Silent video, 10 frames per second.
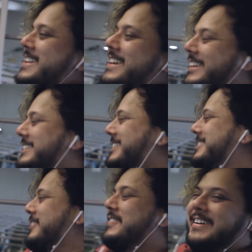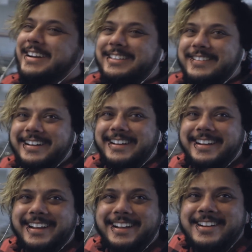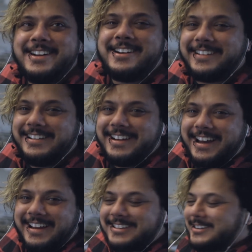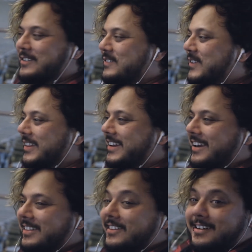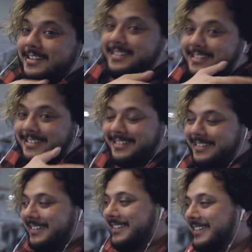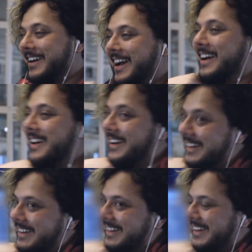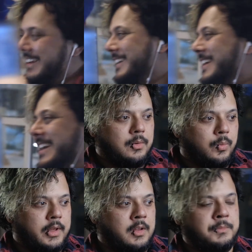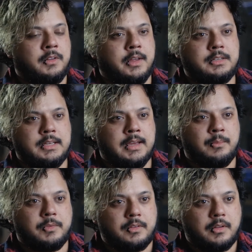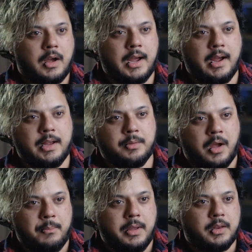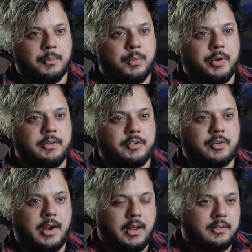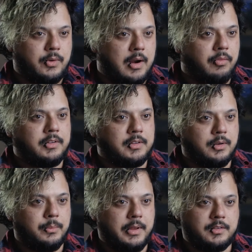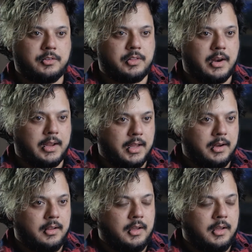the things that people don't understand about community management is how much work happens behind the scenes. So, for example, when it comes to like DMs, I make it a point to try and answer every single message that I get.